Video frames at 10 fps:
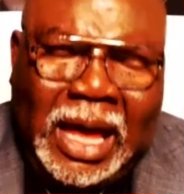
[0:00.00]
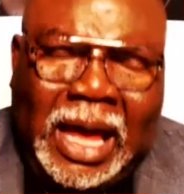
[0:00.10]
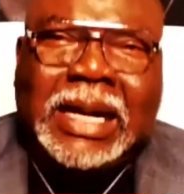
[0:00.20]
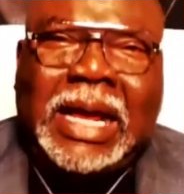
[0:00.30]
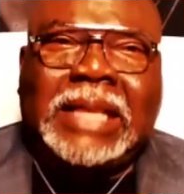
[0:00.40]

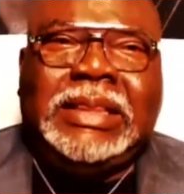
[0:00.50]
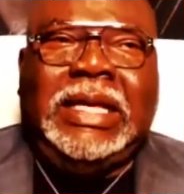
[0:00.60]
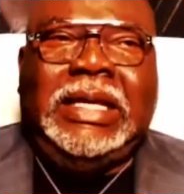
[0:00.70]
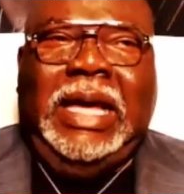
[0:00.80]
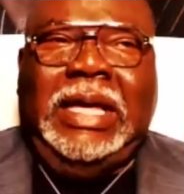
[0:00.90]
And I
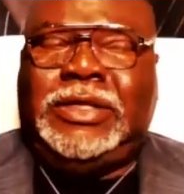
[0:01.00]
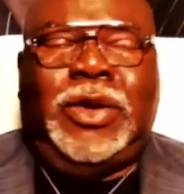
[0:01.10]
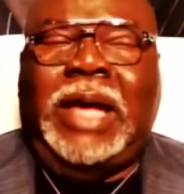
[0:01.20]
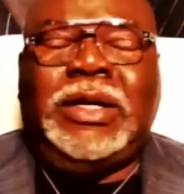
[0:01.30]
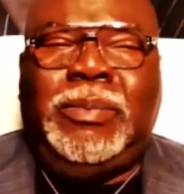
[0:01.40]
think, and so
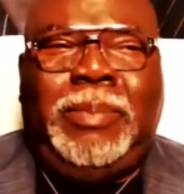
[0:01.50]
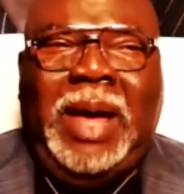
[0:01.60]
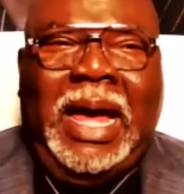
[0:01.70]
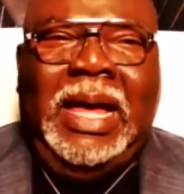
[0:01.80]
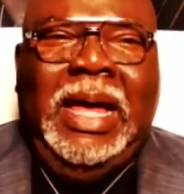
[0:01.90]
I don't
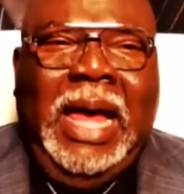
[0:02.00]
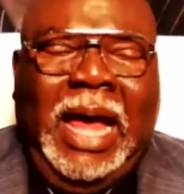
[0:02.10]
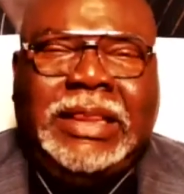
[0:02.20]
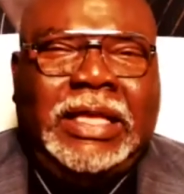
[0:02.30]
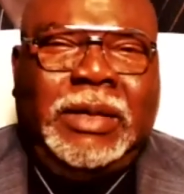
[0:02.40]
buy,
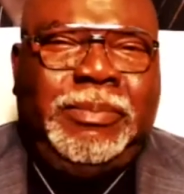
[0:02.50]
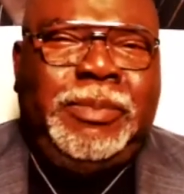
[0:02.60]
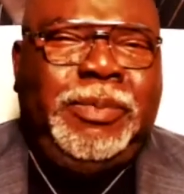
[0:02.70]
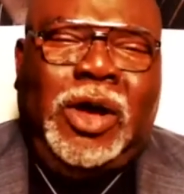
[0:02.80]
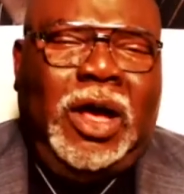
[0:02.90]
I think that
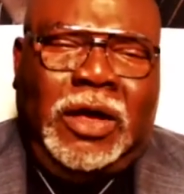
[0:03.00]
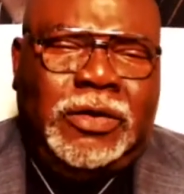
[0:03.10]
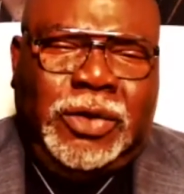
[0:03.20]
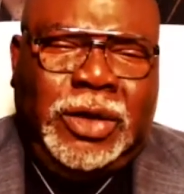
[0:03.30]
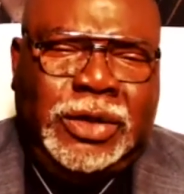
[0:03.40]
people are
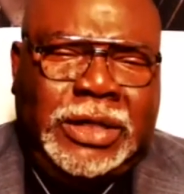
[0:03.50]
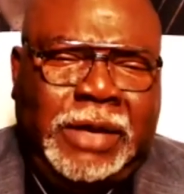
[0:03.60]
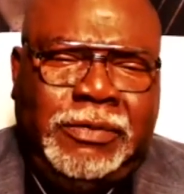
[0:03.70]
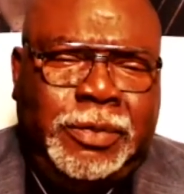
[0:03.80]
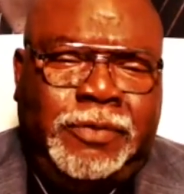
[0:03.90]
hungrier than
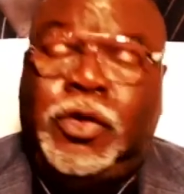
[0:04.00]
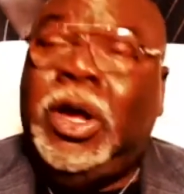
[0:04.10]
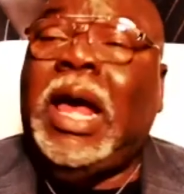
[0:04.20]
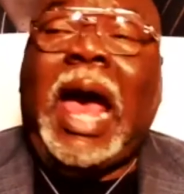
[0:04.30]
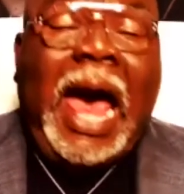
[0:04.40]
ever before.
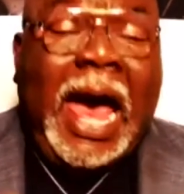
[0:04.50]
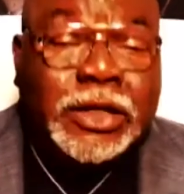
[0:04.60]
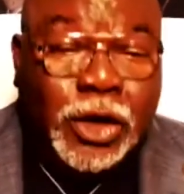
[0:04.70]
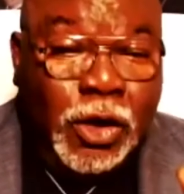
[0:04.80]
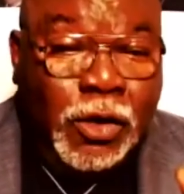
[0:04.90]
I
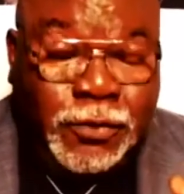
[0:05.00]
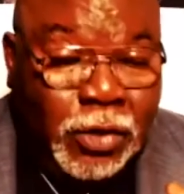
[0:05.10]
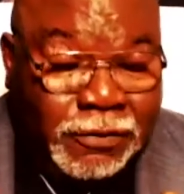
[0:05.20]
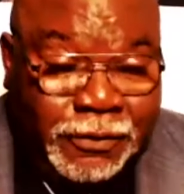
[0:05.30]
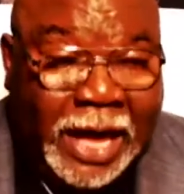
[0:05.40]
know
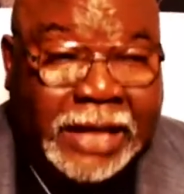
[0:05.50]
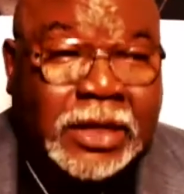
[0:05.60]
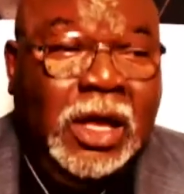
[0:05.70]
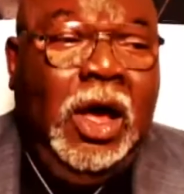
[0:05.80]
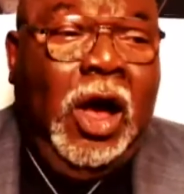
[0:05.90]
for a fact
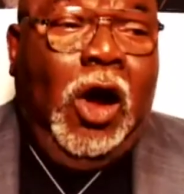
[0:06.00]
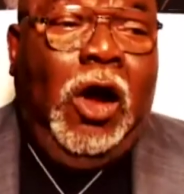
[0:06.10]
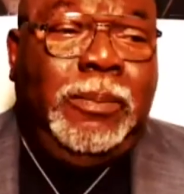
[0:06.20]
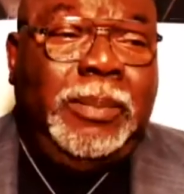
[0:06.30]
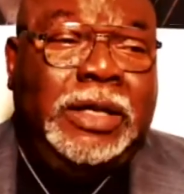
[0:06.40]

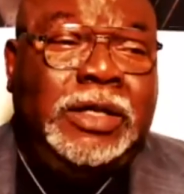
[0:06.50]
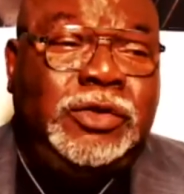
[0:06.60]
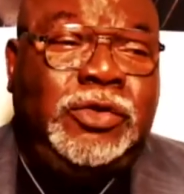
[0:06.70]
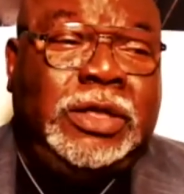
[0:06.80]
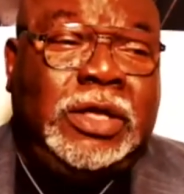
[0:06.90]
our
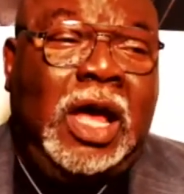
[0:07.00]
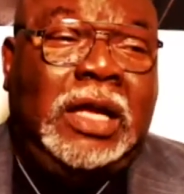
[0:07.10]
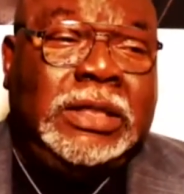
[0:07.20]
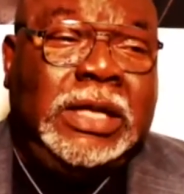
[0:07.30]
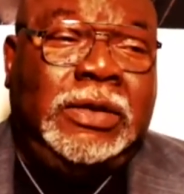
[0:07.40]
ministry
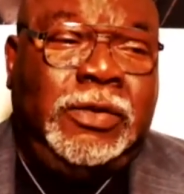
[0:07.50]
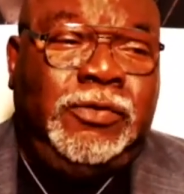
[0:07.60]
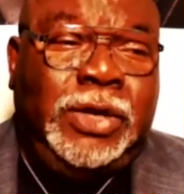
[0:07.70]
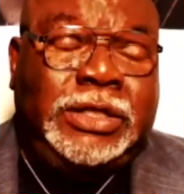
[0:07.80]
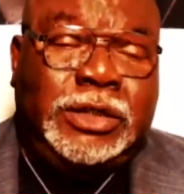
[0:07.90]
contact
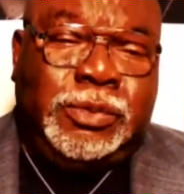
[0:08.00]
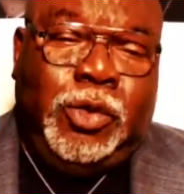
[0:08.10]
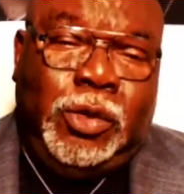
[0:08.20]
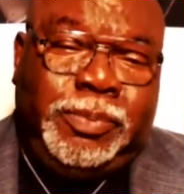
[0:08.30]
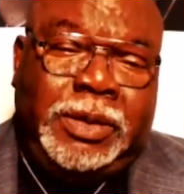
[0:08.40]
reaches
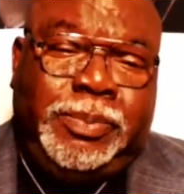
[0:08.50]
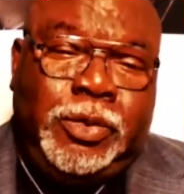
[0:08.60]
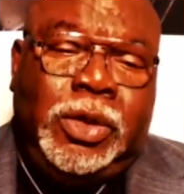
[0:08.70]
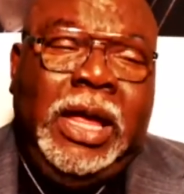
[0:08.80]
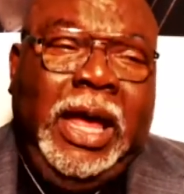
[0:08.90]
more
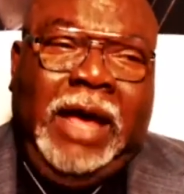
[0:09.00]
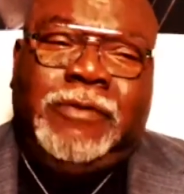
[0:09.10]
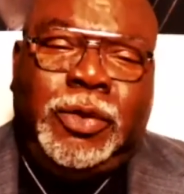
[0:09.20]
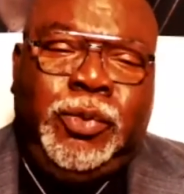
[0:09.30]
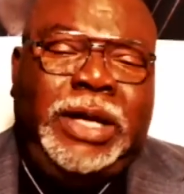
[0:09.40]
people
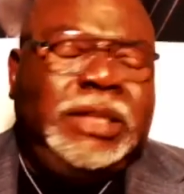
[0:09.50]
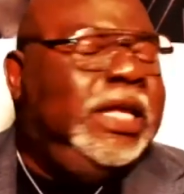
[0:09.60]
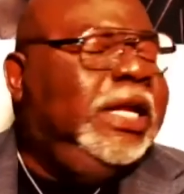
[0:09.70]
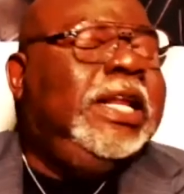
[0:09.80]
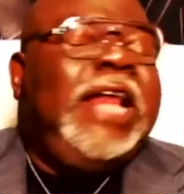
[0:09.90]
every week
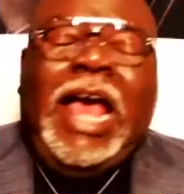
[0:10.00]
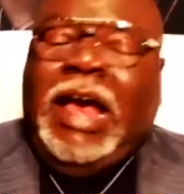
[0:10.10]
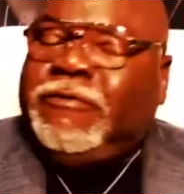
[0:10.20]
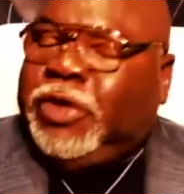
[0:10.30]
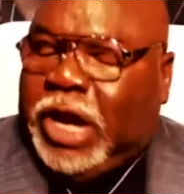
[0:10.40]
than it
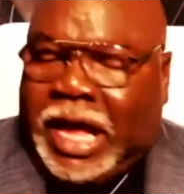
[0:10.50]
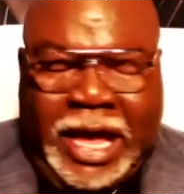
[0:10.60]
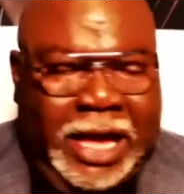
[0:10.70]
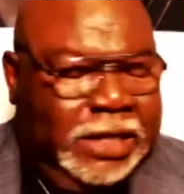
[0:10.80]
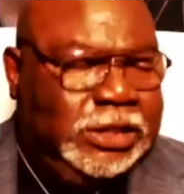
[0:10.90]
ever
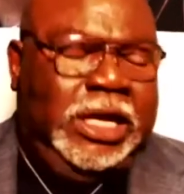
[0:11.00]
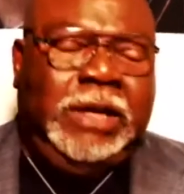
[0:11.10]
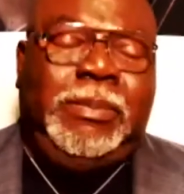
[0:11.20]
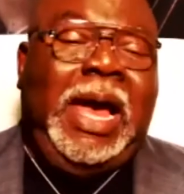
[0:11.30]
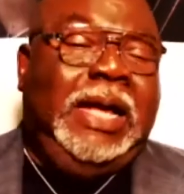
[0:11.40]
has
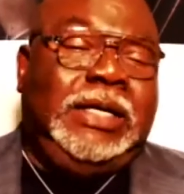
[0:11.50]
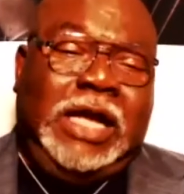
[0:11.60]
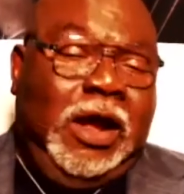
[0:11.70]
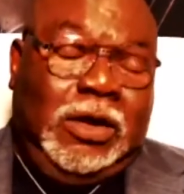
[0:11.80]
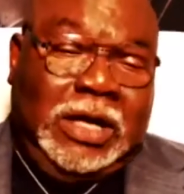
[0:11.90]
in my
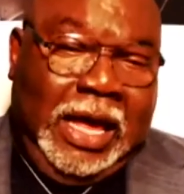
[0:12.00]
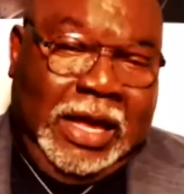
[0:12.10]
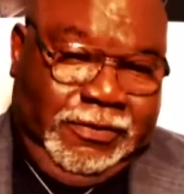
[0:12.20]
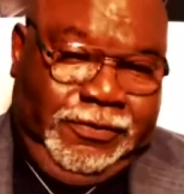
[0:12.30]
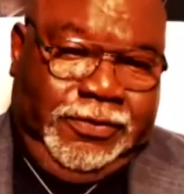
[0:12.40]
entire
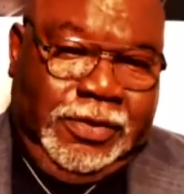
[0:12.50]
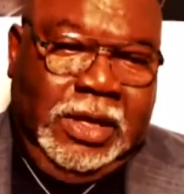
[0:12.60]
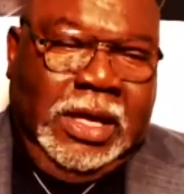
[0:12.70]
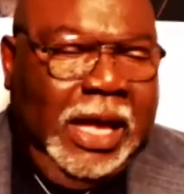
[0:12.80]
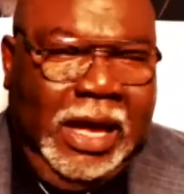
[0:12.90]
life,
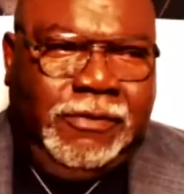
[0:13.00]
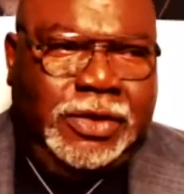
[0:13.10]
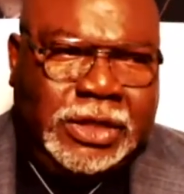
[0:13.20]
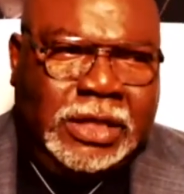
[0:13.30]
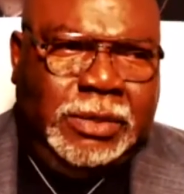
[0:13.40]
every
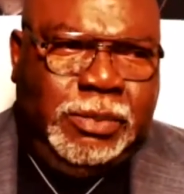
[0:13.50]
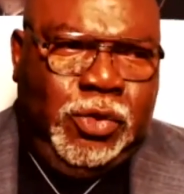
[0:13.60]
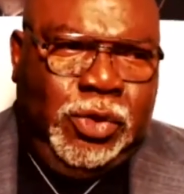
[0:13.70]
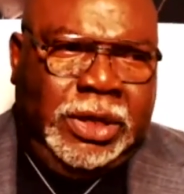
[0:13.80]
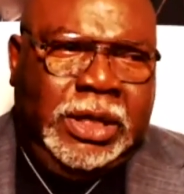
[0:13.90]
Sunday
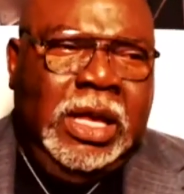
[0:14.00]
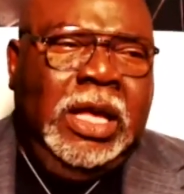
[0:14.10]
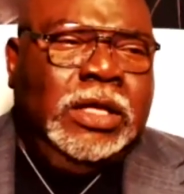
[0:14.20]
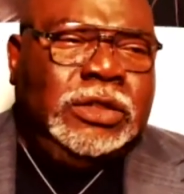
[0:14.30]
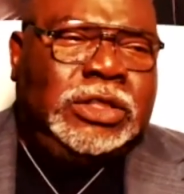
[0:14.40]
morning.
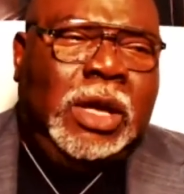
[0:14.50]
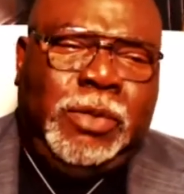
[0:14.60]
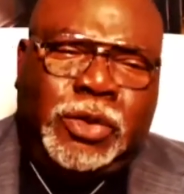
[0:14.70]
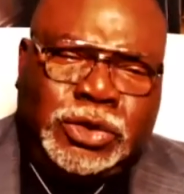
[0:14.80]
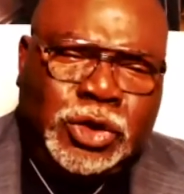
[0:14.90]
Some
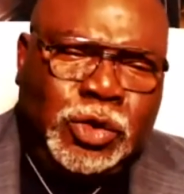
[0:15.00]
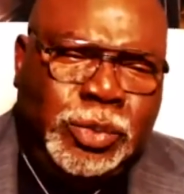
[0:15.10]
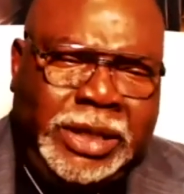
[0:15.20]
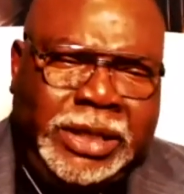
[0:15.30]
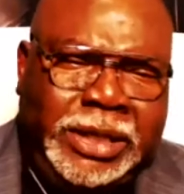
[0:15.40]
are
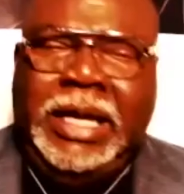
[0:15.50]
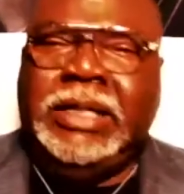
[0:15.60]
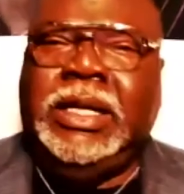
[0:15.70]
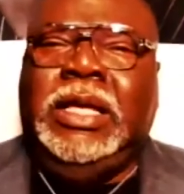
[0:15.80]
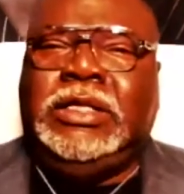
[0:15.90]
Zooming
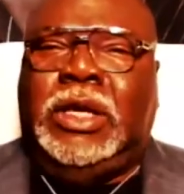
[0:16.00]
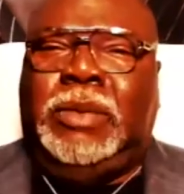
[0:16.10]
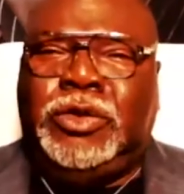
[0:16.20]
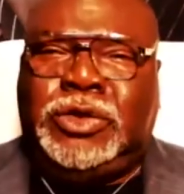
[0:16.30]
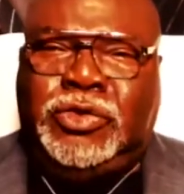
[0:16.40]
in,
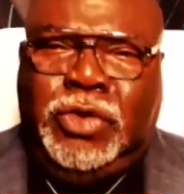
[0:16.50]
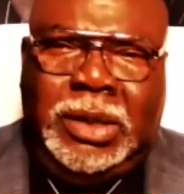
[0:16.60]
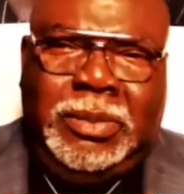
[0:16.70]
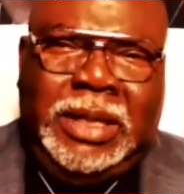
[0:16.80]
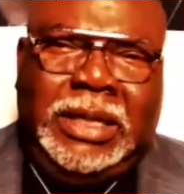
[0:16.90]
some are
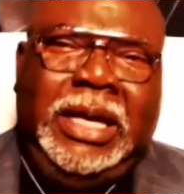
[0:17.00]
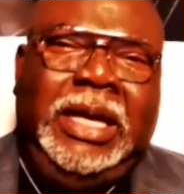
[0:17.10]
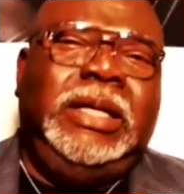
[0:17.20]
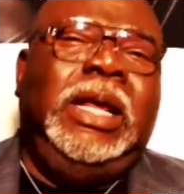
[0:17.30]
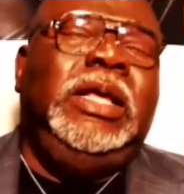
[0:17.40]
streaming
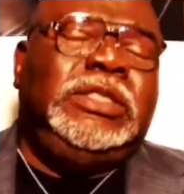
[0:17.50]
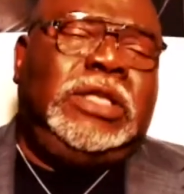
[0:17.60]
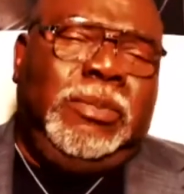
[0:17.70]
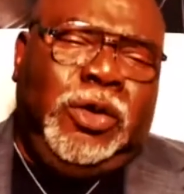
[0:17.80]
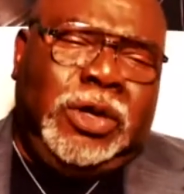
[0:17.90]
in,
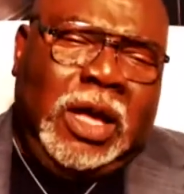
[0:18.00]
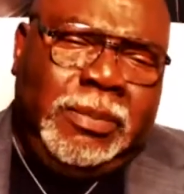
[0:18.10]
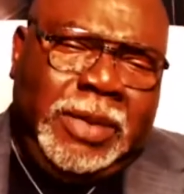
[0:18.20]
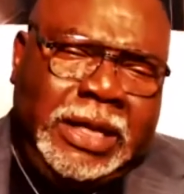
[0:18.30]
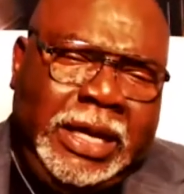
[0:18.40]
some are
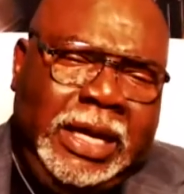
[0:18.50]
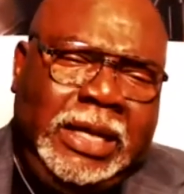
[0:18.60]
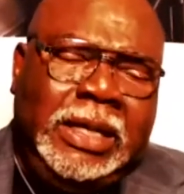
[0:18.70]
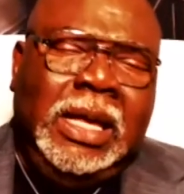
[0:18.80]
coming in,